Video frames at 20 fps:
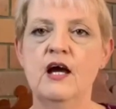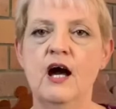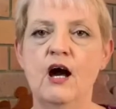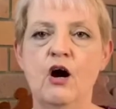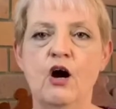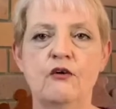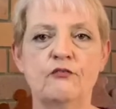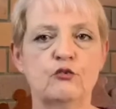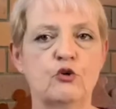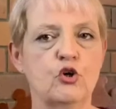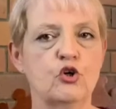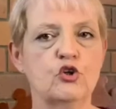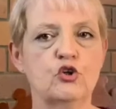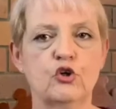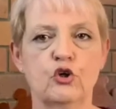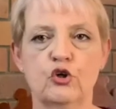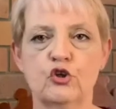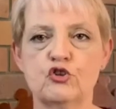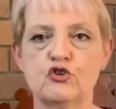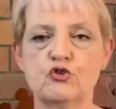I've got it
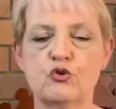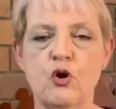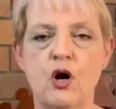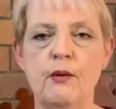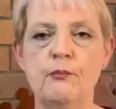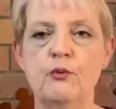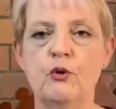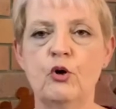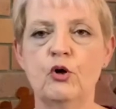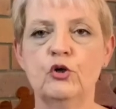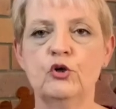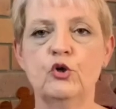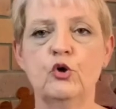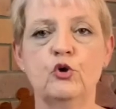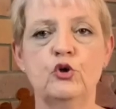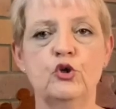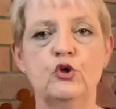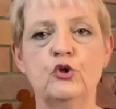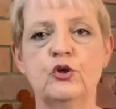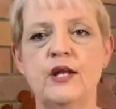on a tripod, or
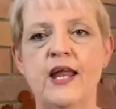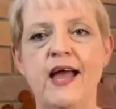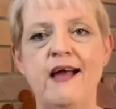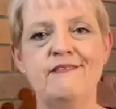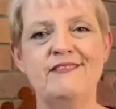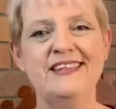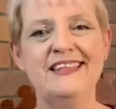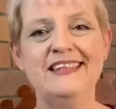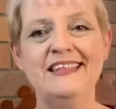you can have it